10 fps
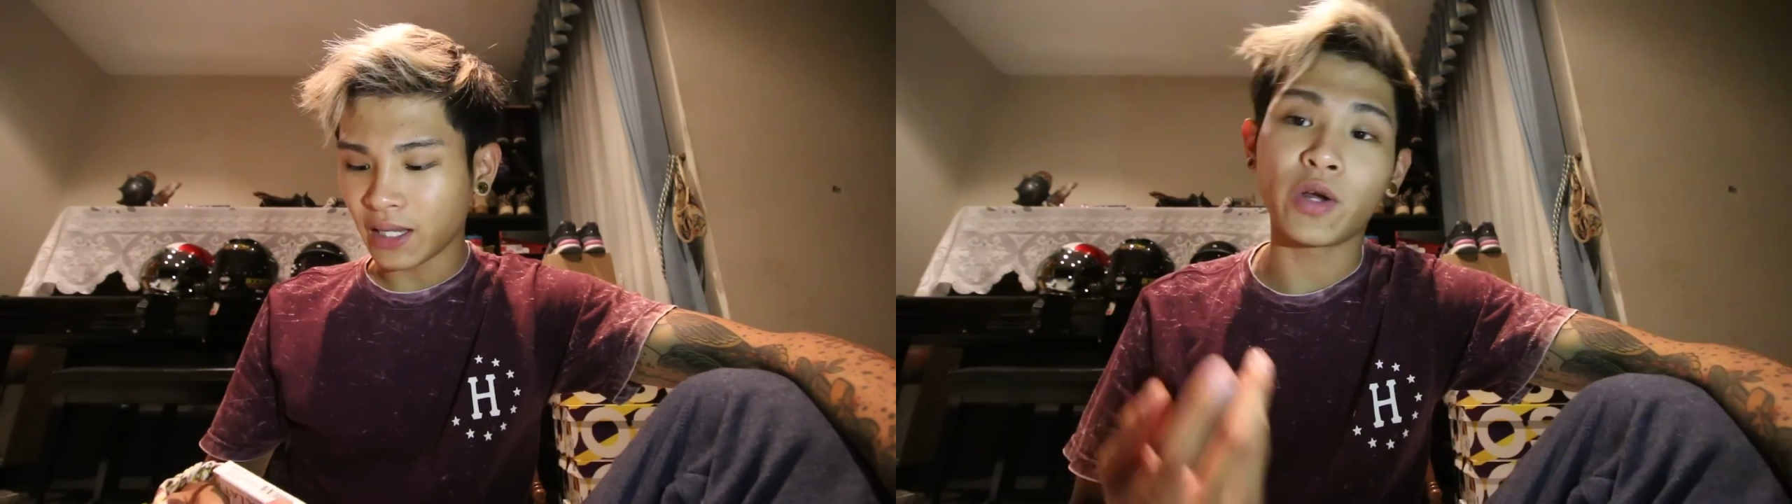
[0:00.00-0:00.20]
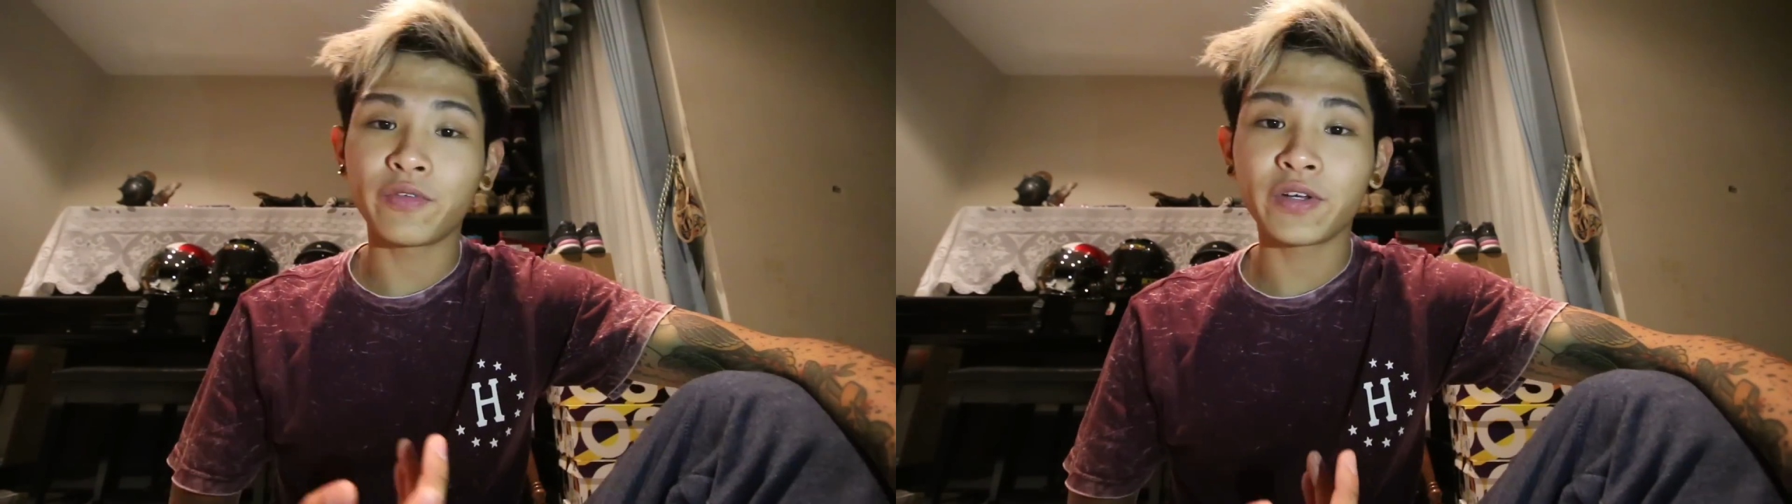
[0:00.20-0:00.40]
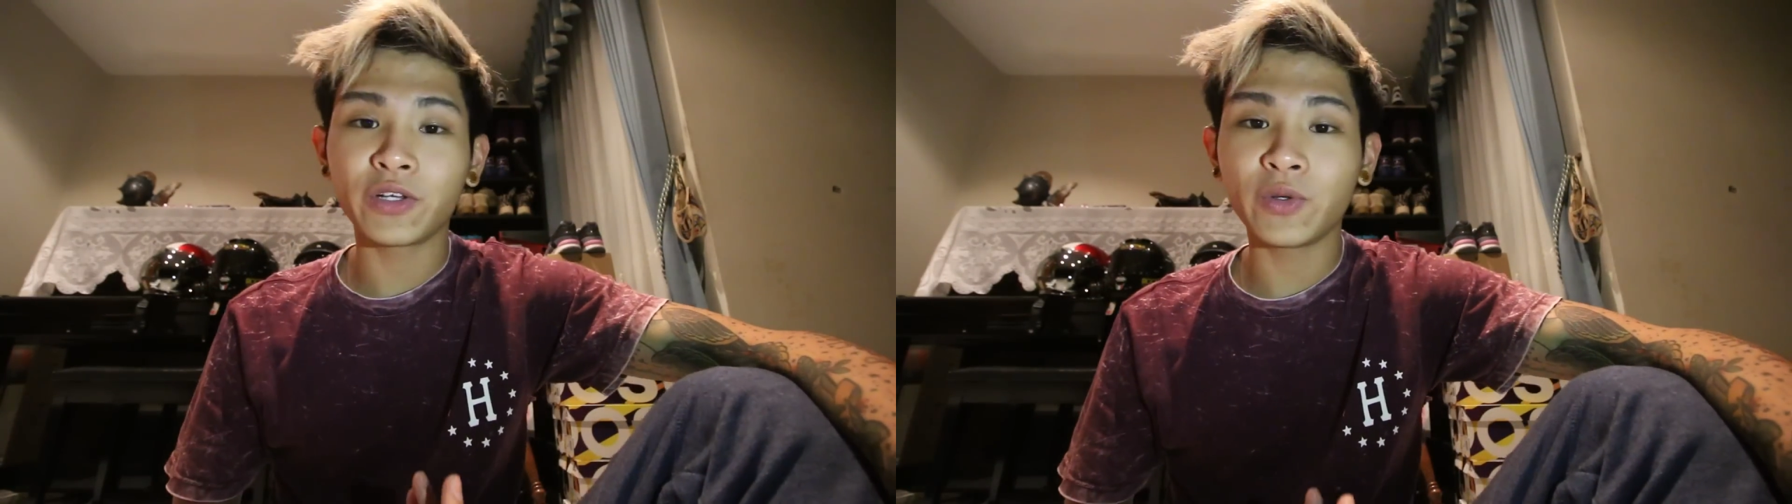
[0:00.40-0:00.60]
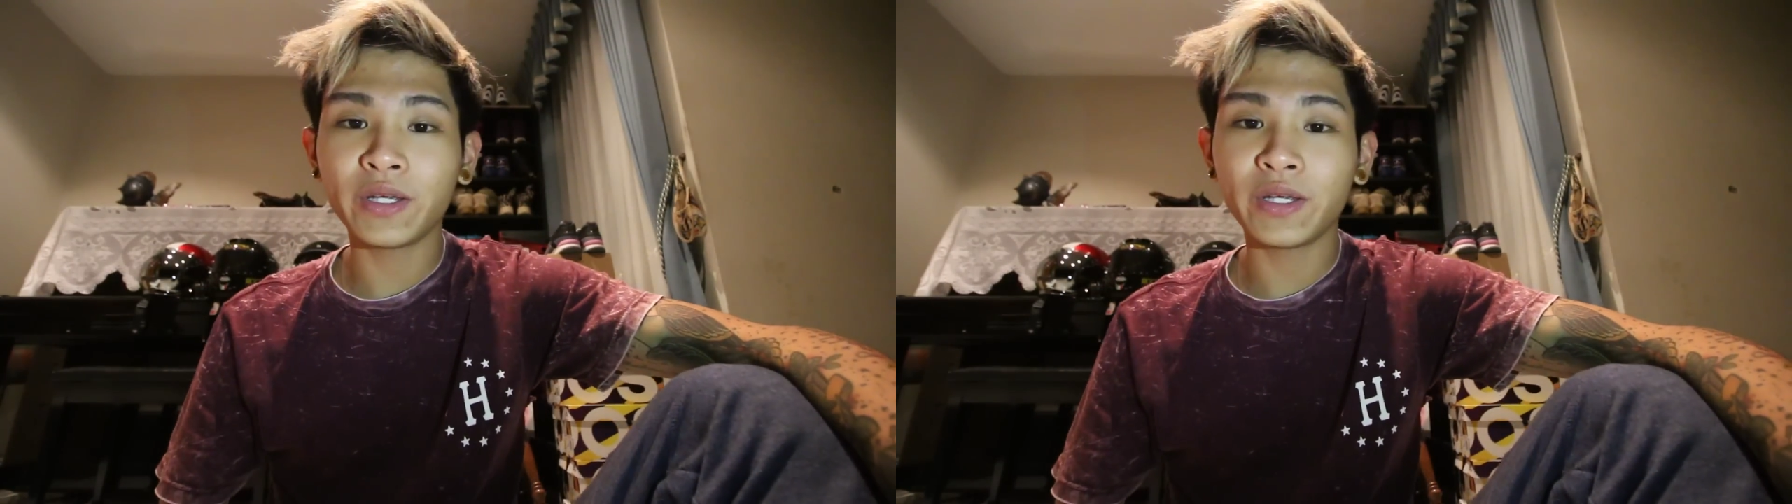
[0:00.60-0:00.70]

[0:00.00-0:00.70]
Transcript: Whatever you're